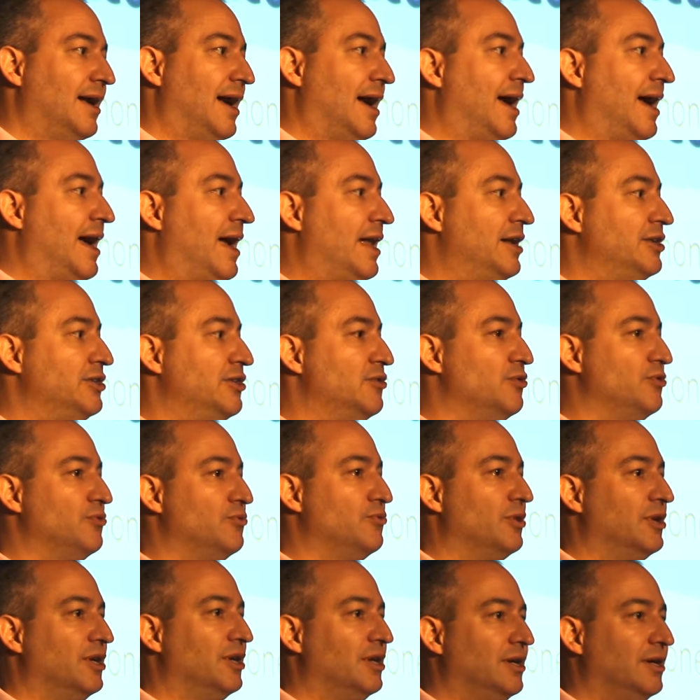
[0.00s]
And
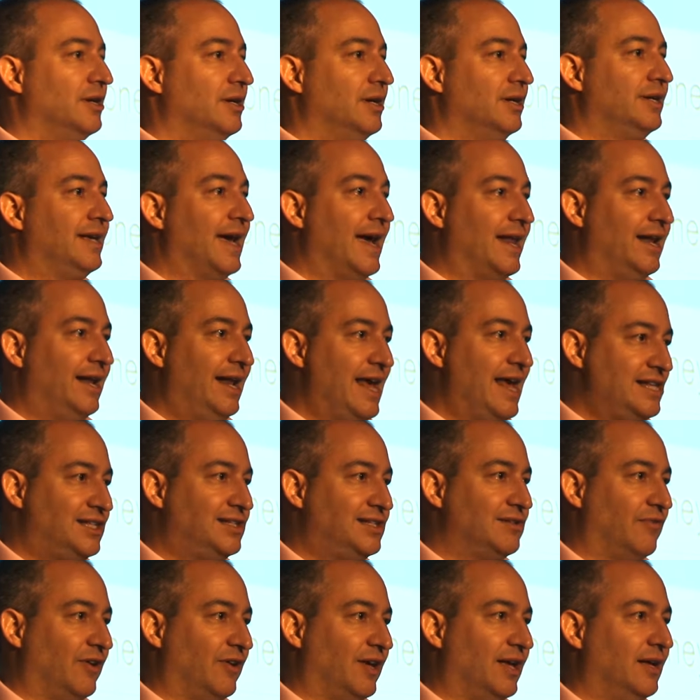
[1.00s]
you get less
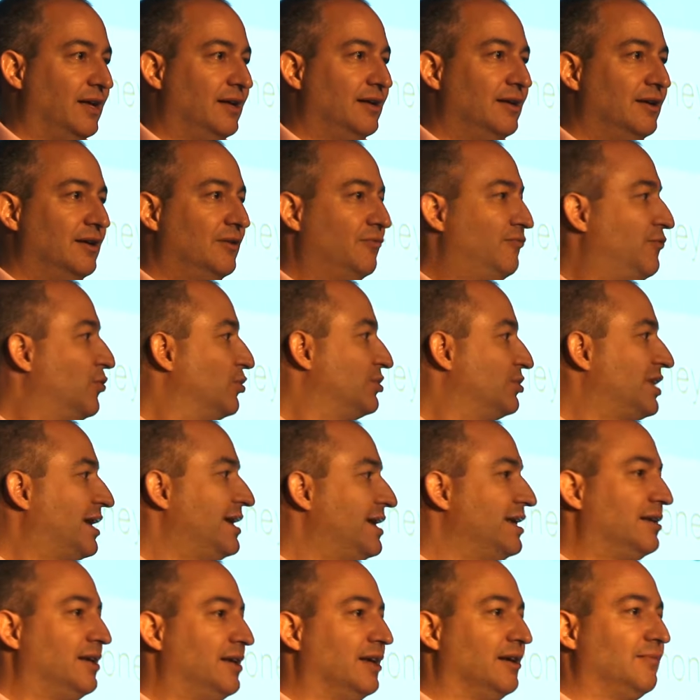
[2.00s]
of it for
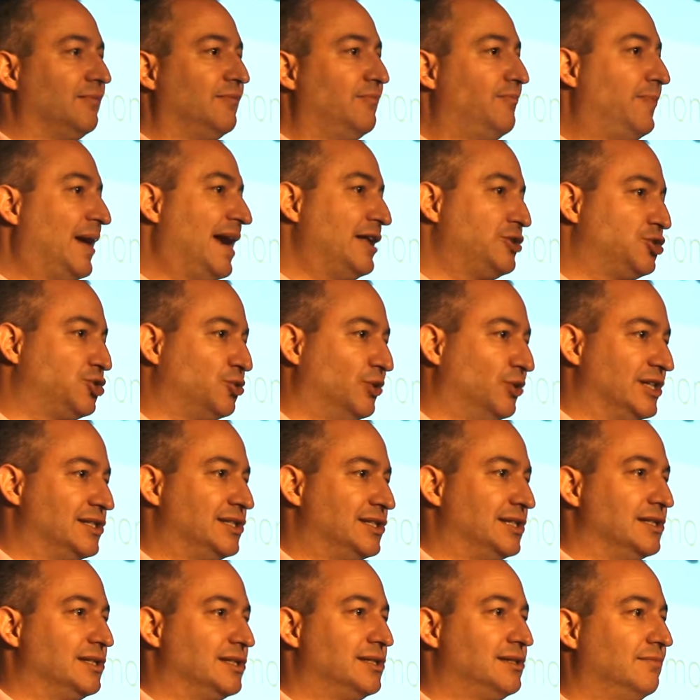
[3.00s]
taking bad
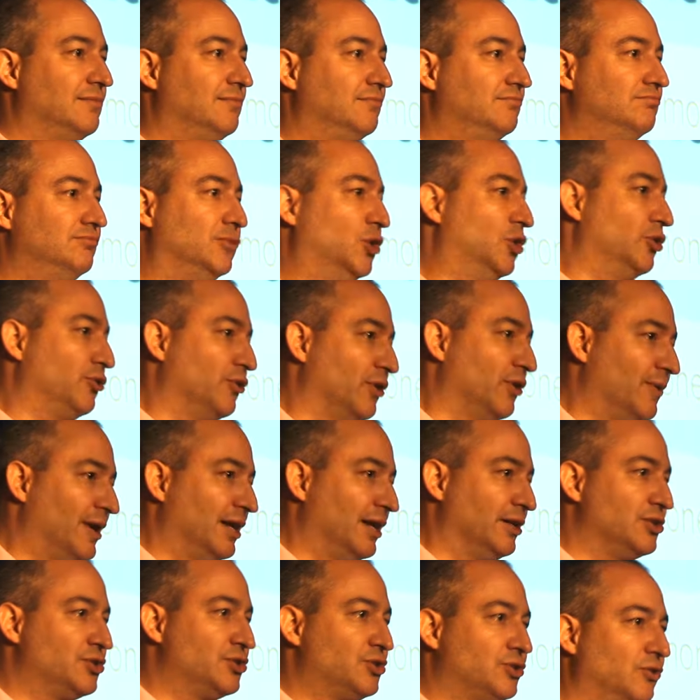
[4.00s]
choices, not doing well
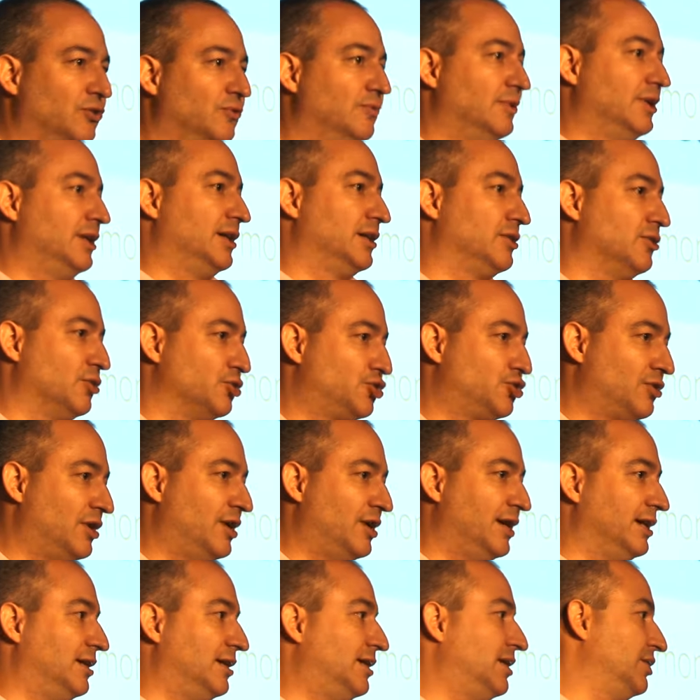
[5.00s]
at your schoolwork, not
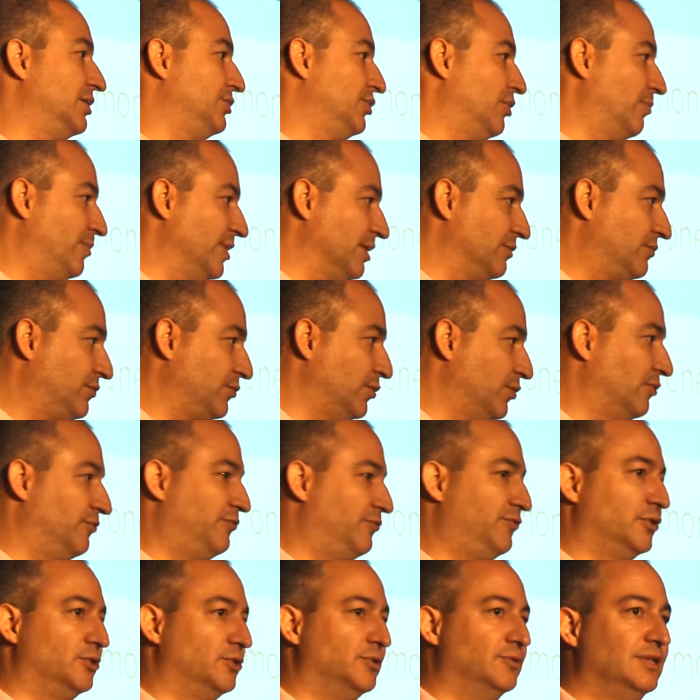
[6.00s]
trying hard, not being
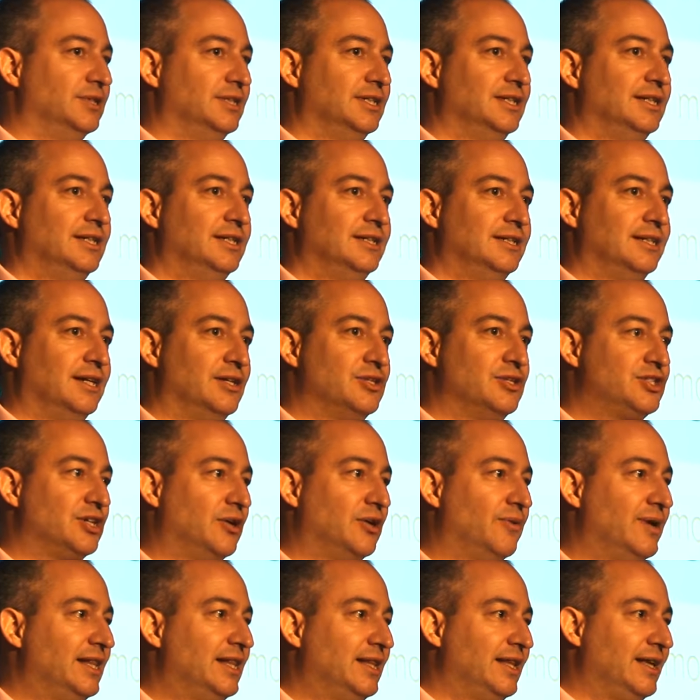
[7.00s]
thoughtful. And
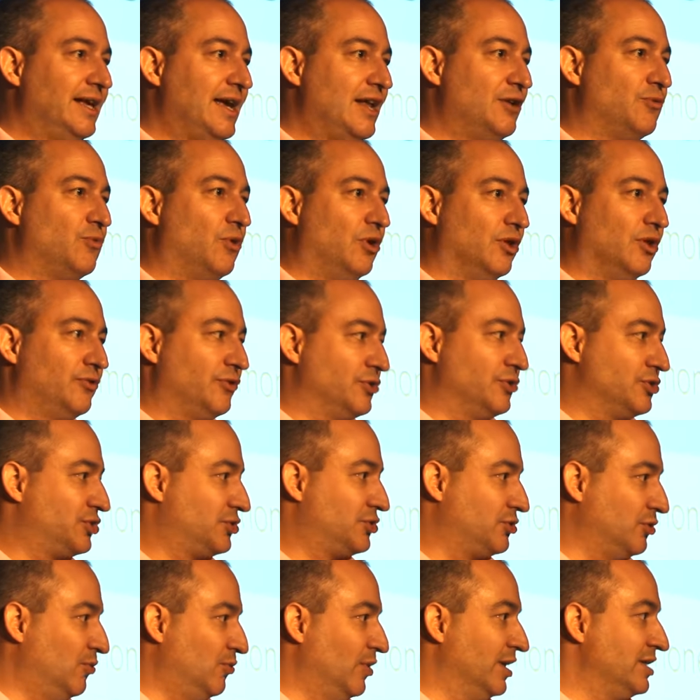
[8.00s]
so, in the end, what the
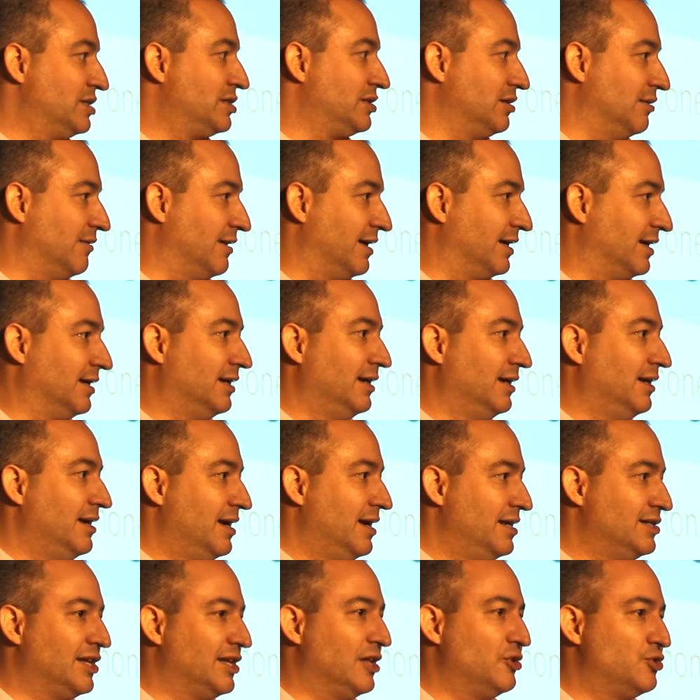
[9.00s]
school is doing
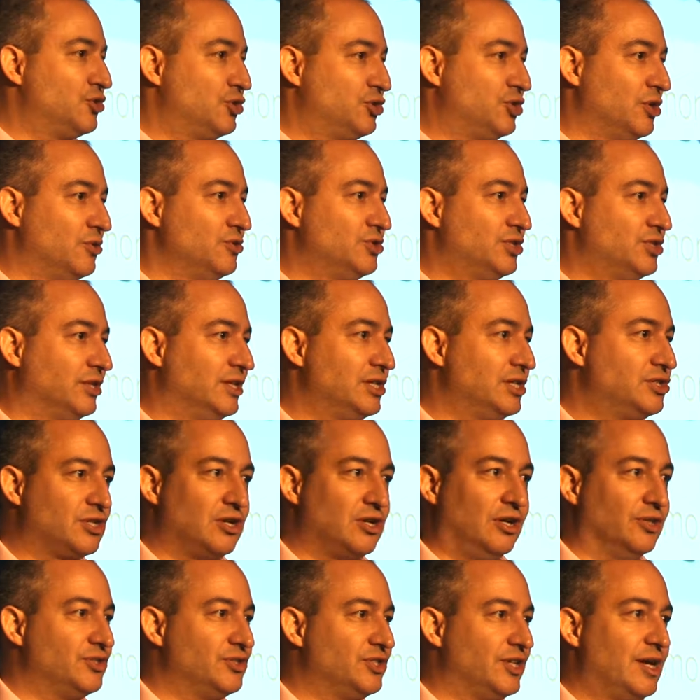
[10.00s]
is introducing this
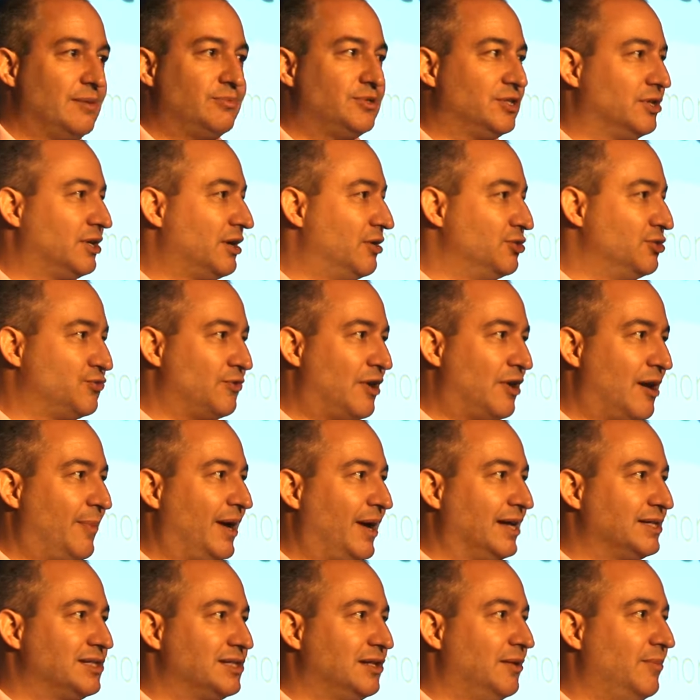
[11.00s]
concept that goes right
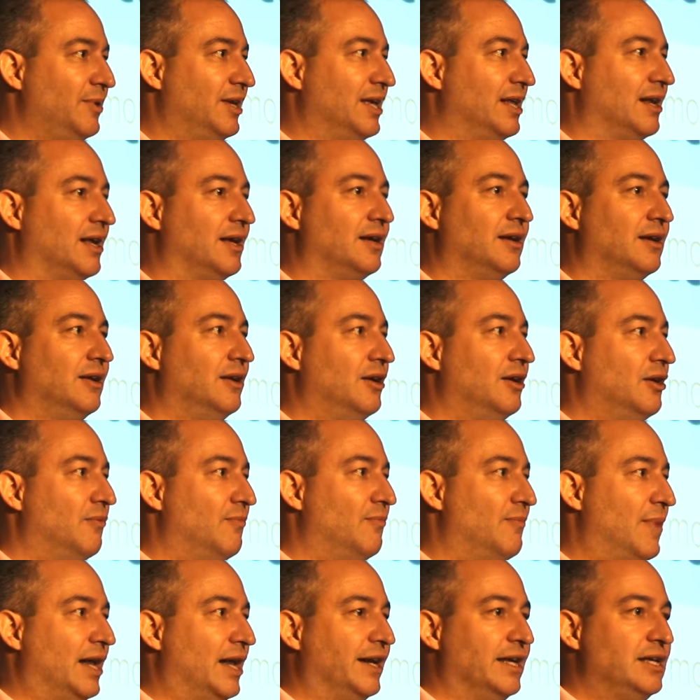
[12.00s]
back to the beginning
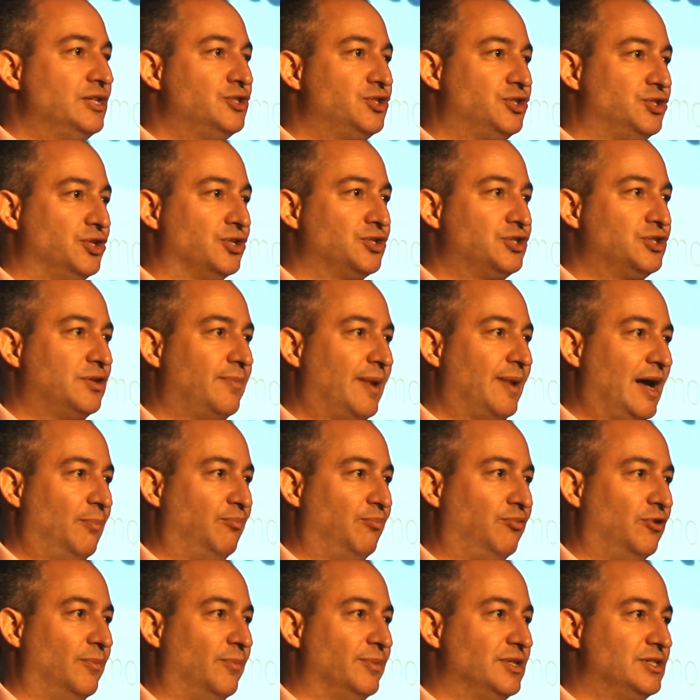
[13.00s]
money's just about
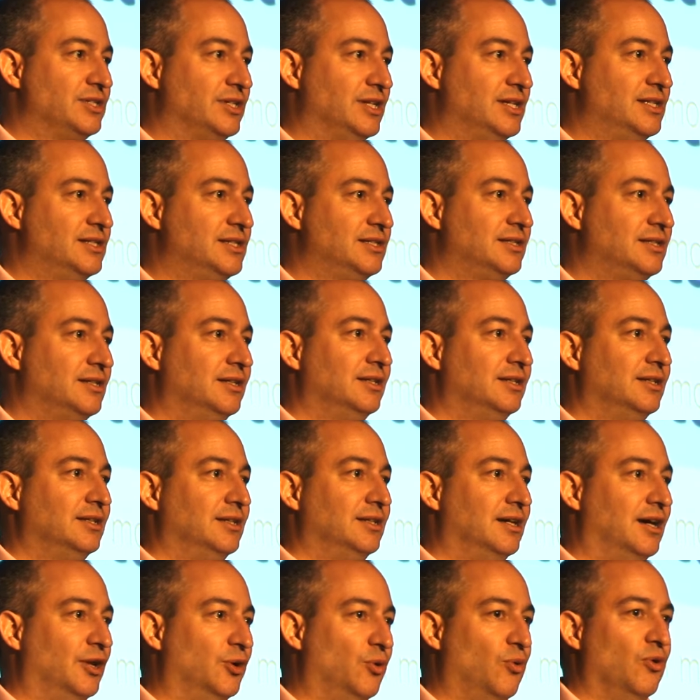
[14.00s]
promises
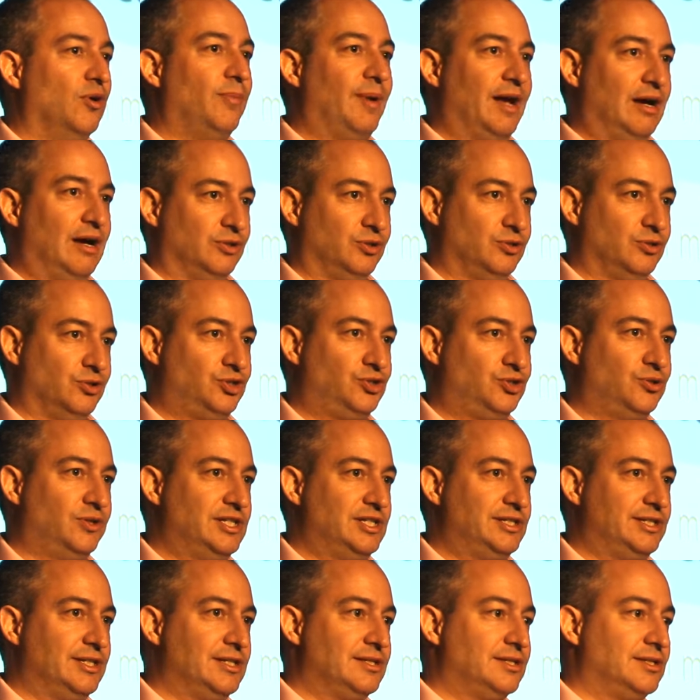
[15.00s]
and all about good
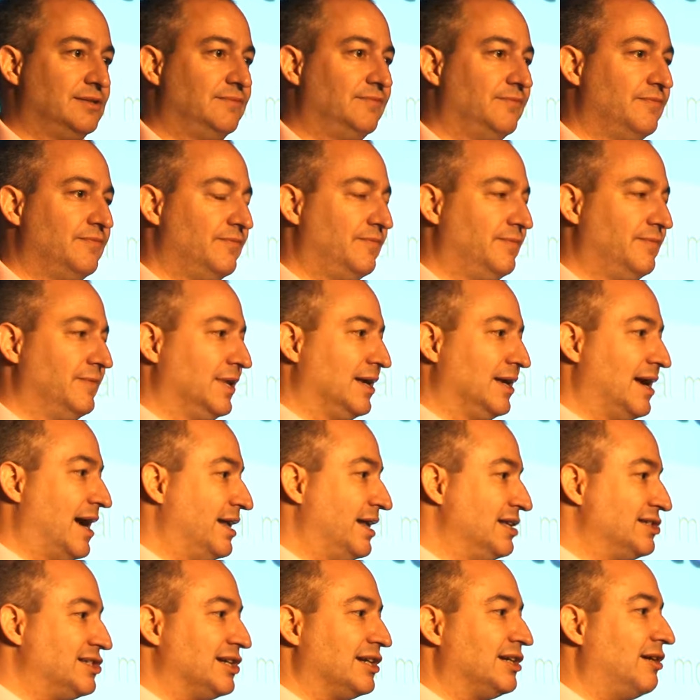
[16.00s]
choices. And
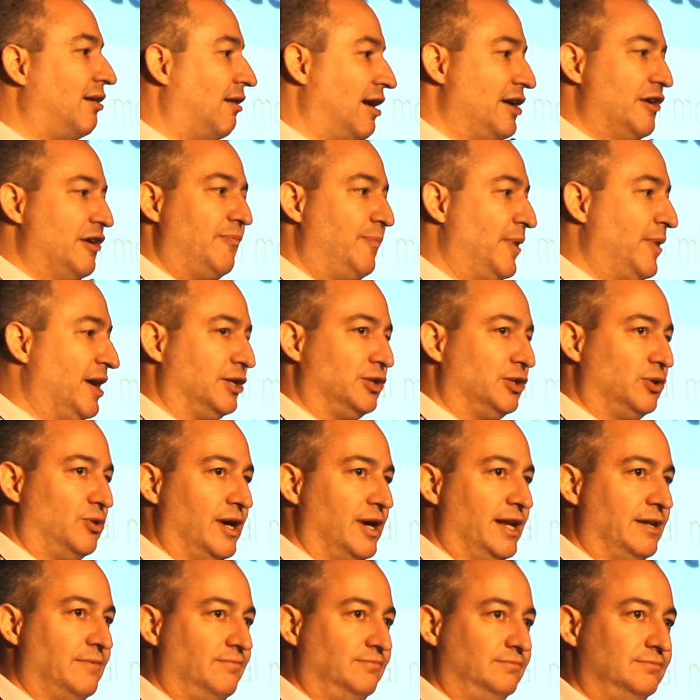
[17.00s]
it's a kind of Bitcoin.